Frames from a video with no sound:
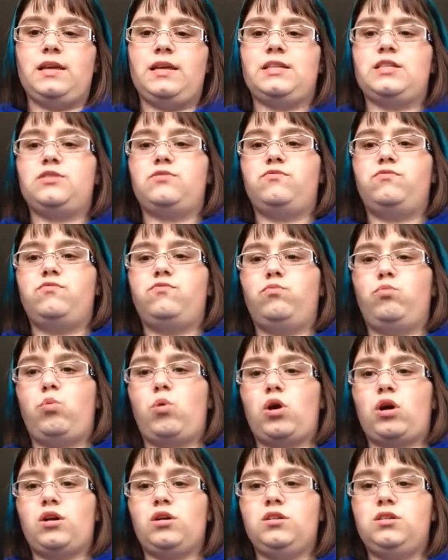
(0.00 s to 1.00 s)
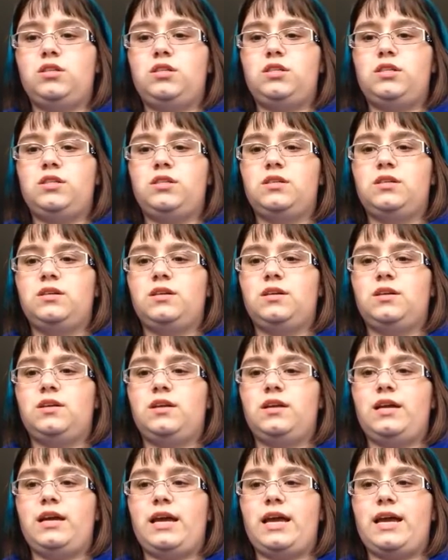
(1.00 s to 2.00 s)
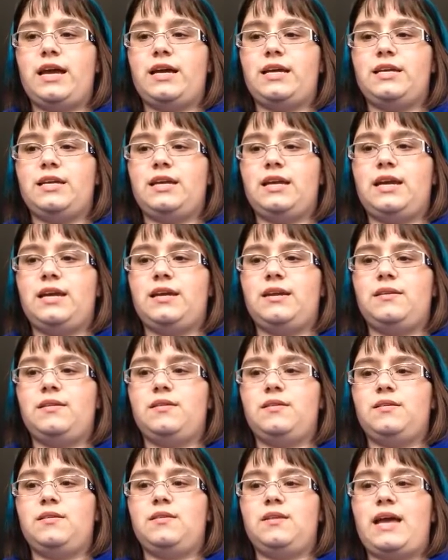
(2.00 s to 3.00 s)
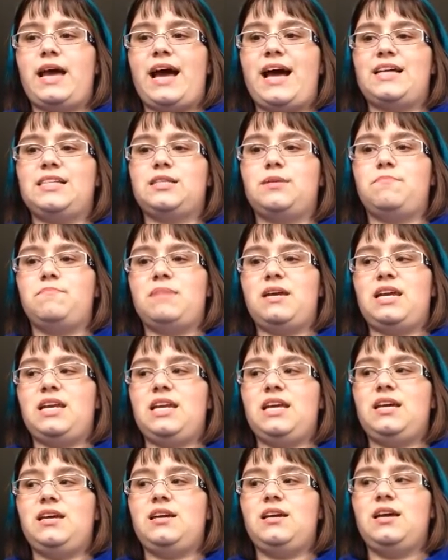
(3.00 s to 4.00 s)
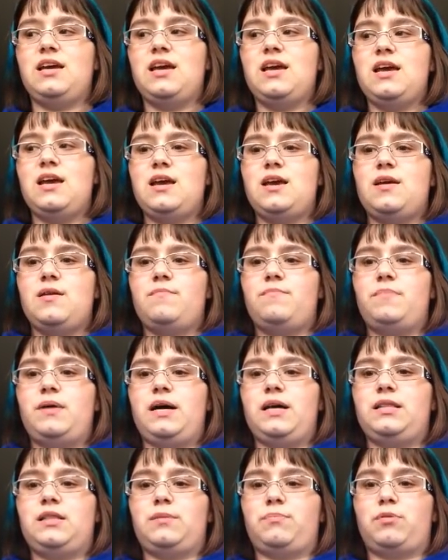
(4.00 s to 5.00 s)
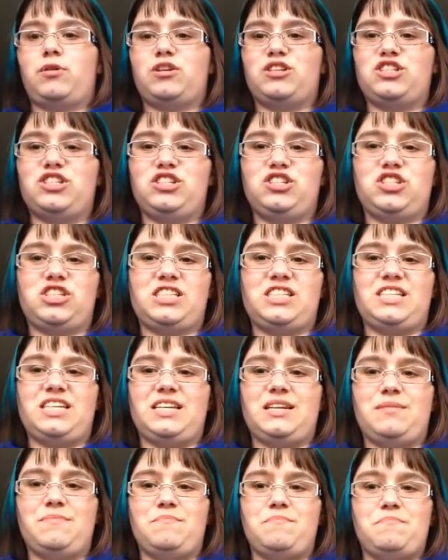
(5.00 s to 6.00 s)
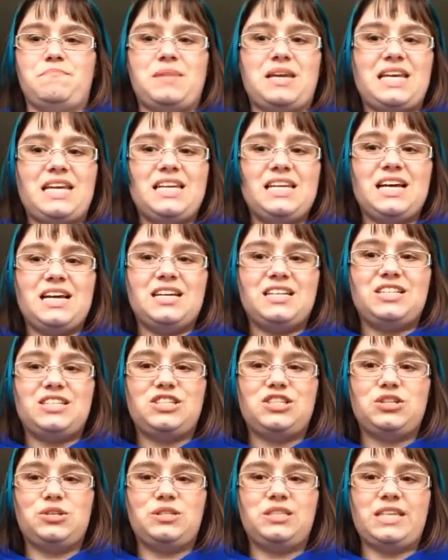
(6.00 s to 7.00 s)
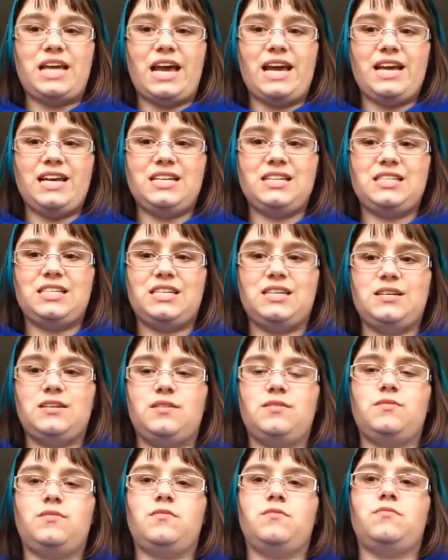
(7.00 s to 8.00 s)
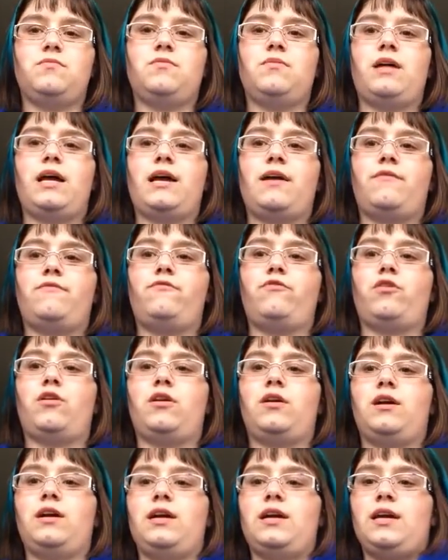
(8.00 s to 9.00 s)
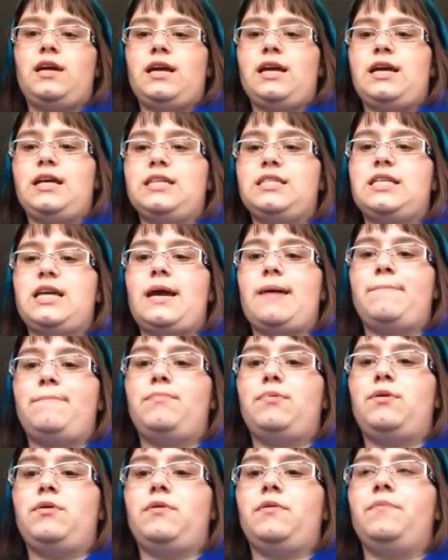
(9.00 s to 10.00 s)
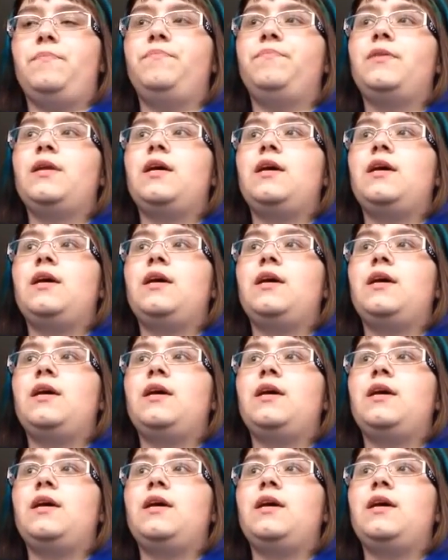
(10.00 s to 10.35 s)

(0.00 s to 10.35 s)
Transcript: it's words and it has a meaning, but the person just didn't mean to say it. Like, for example,